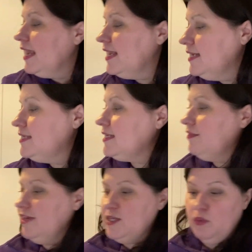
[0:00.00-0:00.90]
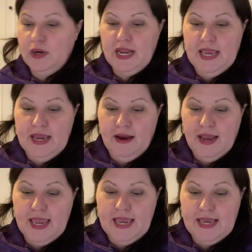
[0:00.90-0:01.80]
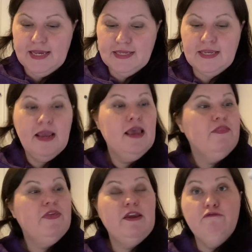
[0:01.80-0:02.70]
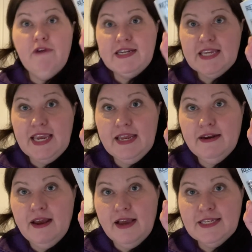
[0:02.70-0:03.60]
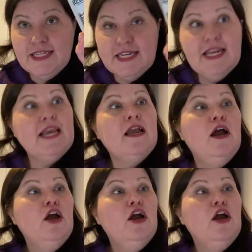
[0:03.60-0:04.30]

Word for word: is this one here it is the Redken Acidic